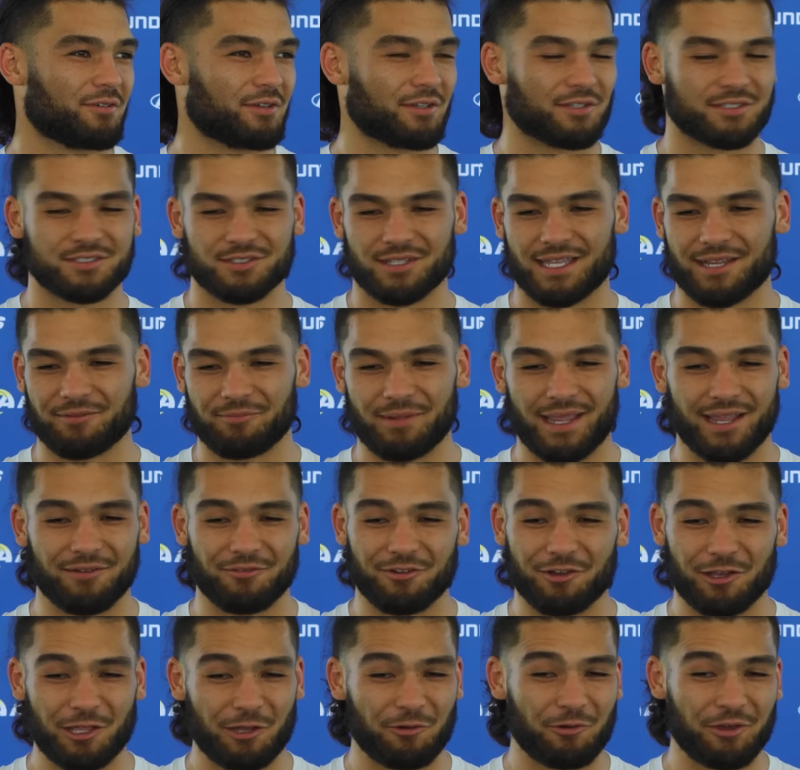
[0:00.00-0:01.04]
It's like, man,
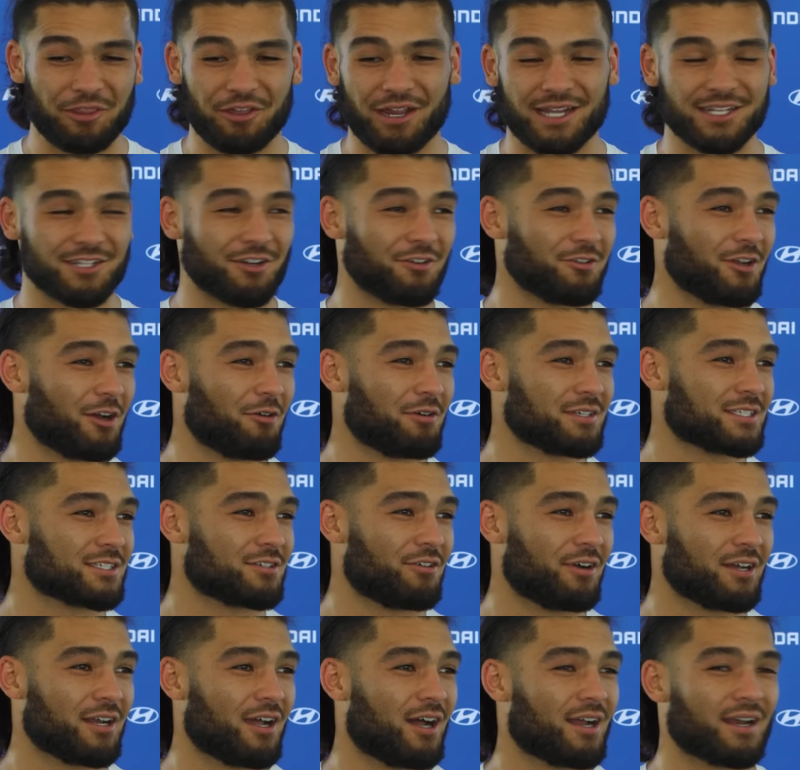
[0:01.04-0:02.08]
whether I don't know what's
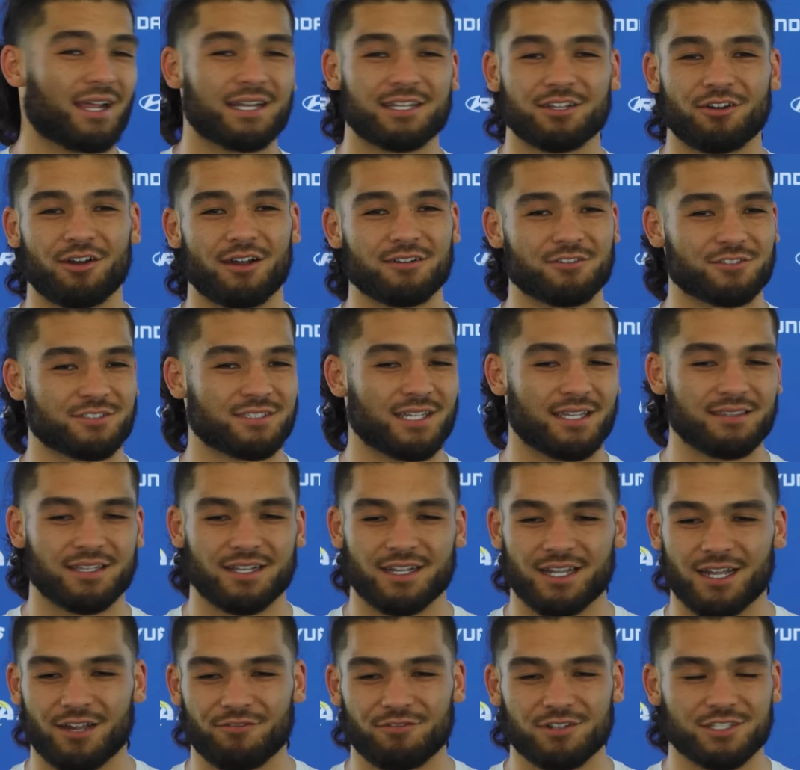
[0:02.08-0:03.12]
going on, I don't understand the
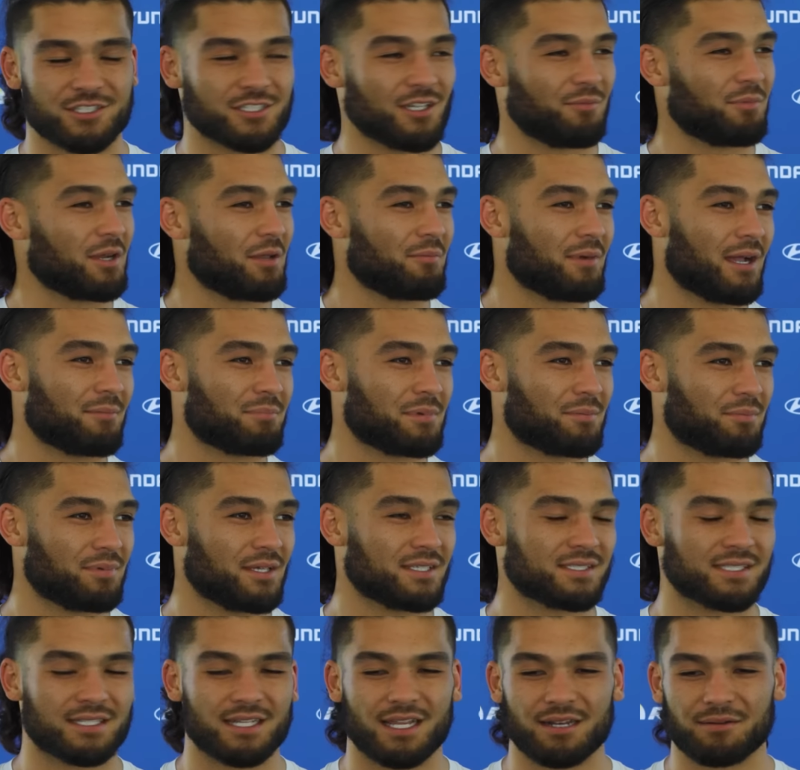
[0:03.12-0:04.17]
coverage, somebody might be
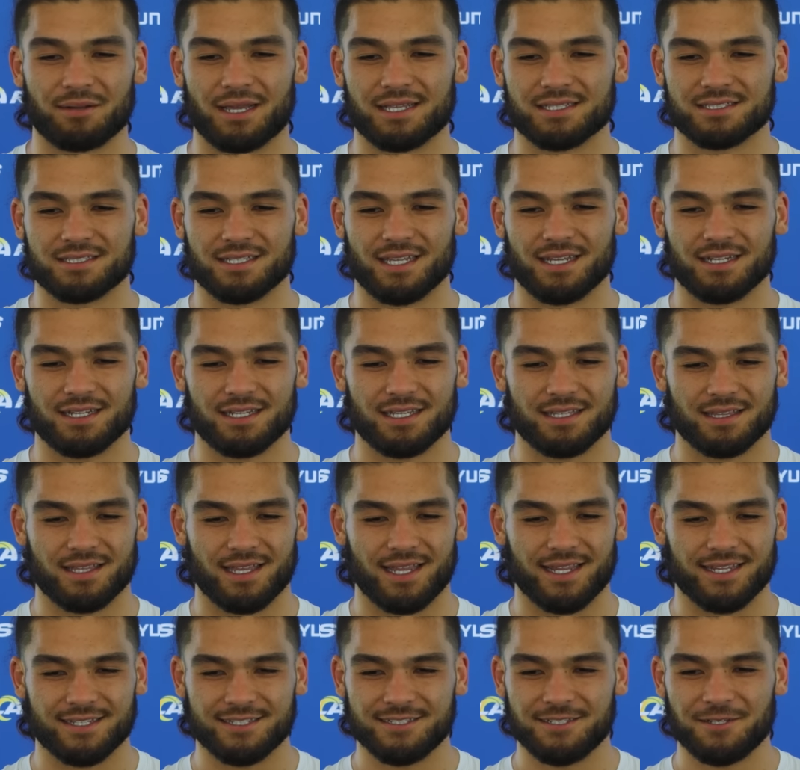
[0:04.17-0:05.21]
blitzing, I'm not seeing it.
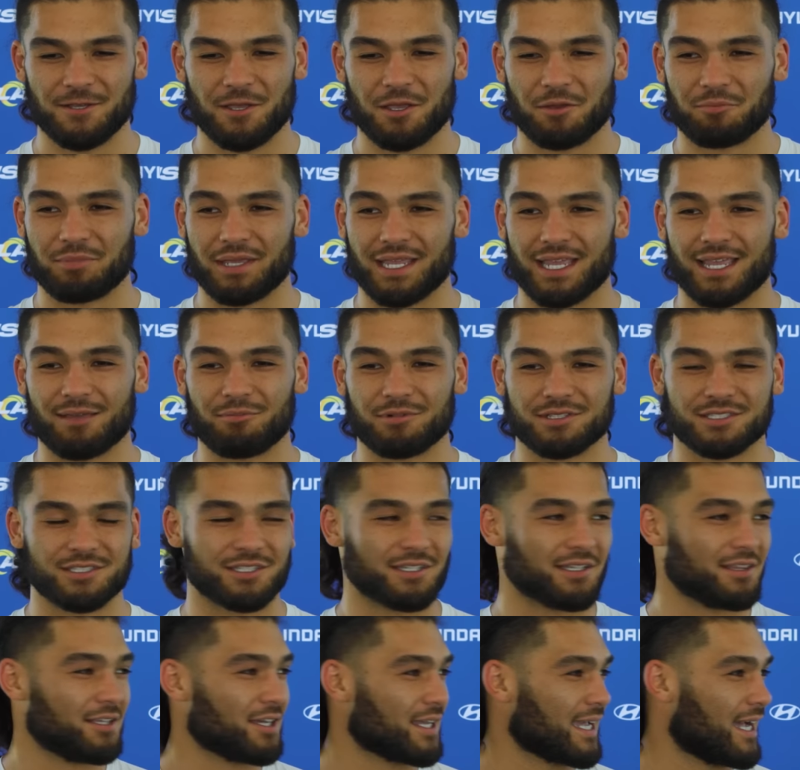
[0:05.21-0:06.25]
Like being able
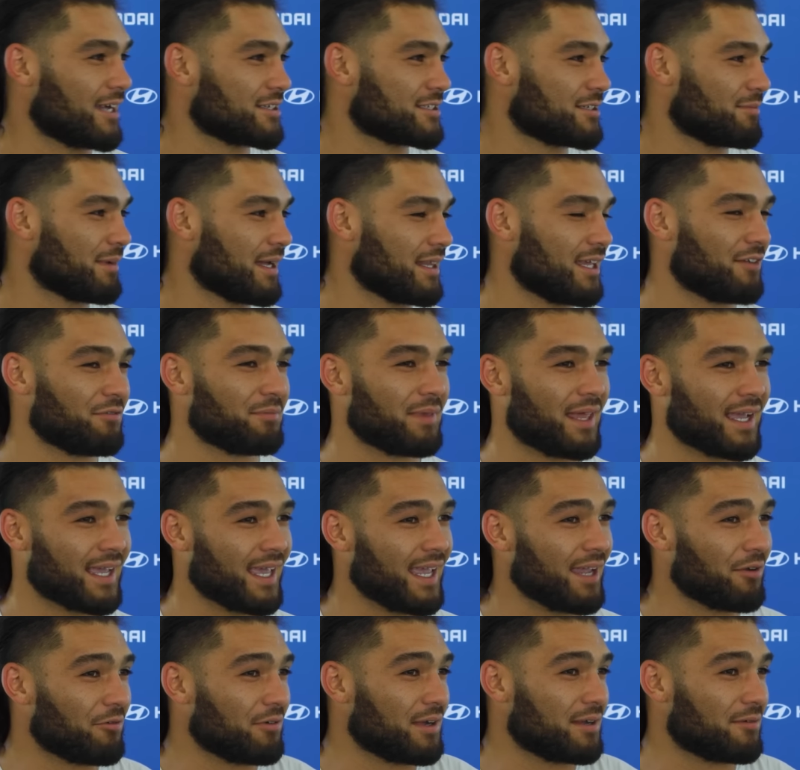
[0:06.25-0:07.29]
to look out to my left and be like,
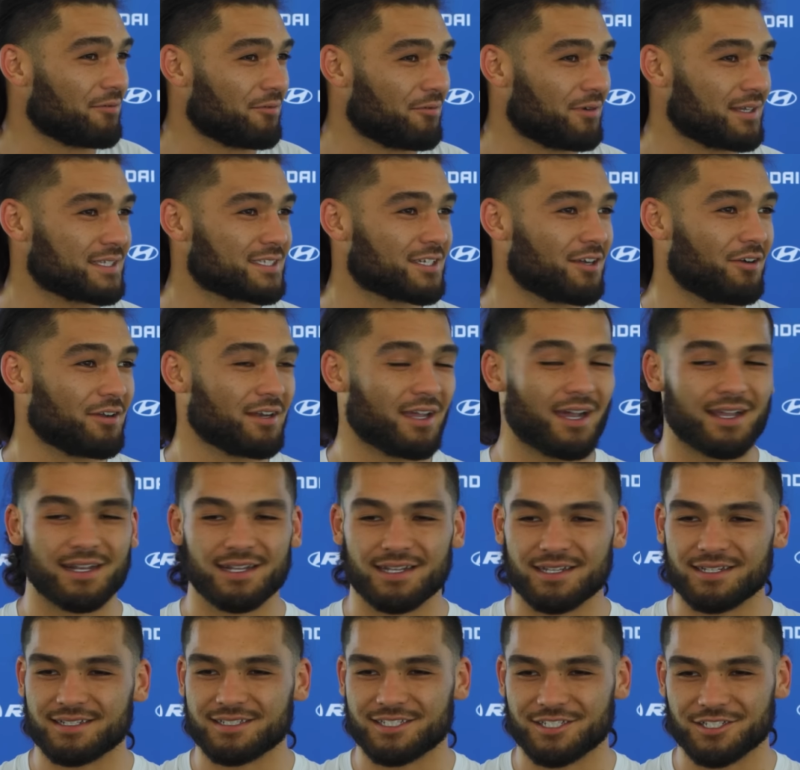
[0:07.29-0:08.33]
hey, what's going on?